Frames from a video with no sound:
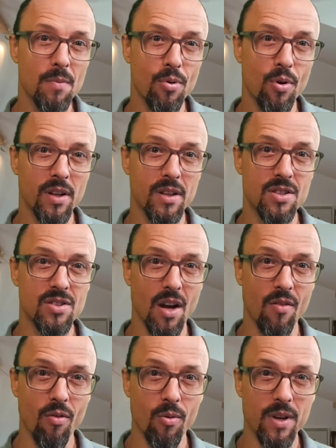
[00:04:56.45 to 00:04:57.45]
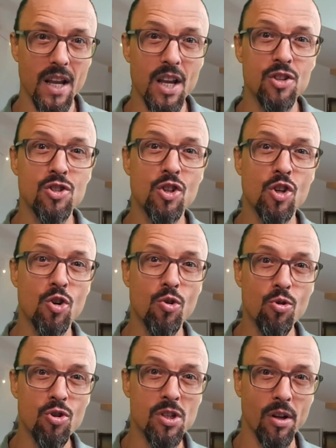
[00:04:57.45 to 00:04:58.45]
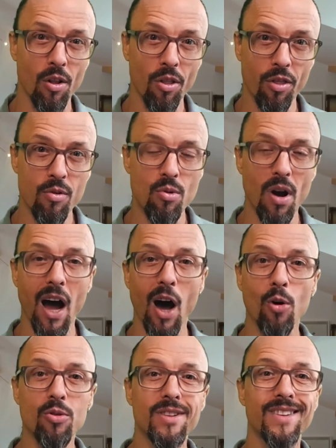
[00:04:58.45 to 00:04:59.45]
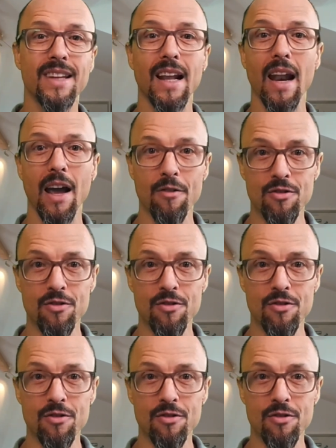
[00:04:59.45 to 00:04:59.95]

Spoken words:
product discovery is crucial throughout the life